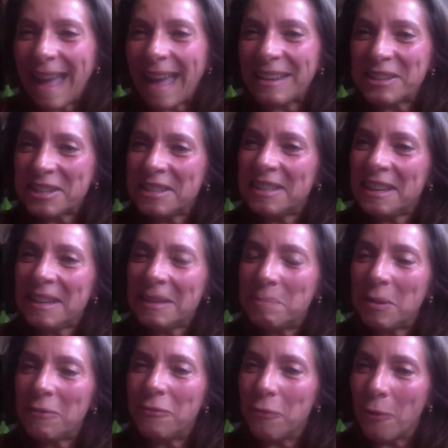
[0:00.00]
And she did
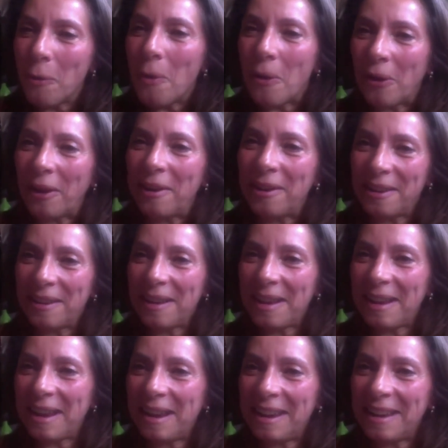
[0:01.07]
it before
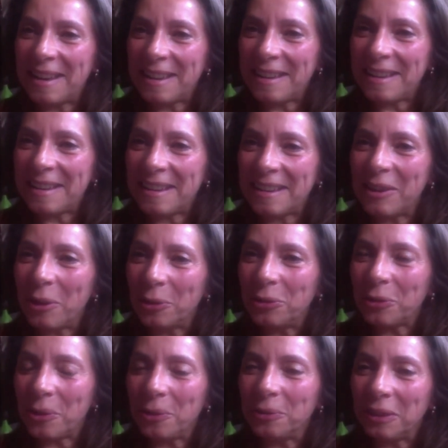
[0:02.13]
I
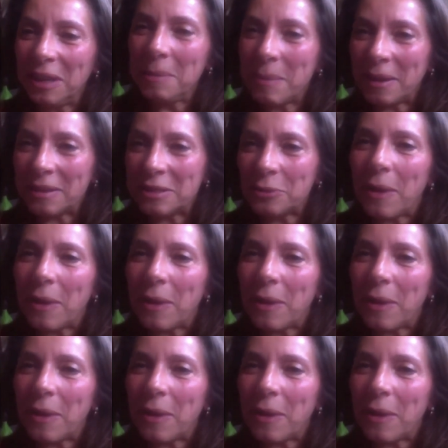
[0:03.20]
got all the emails.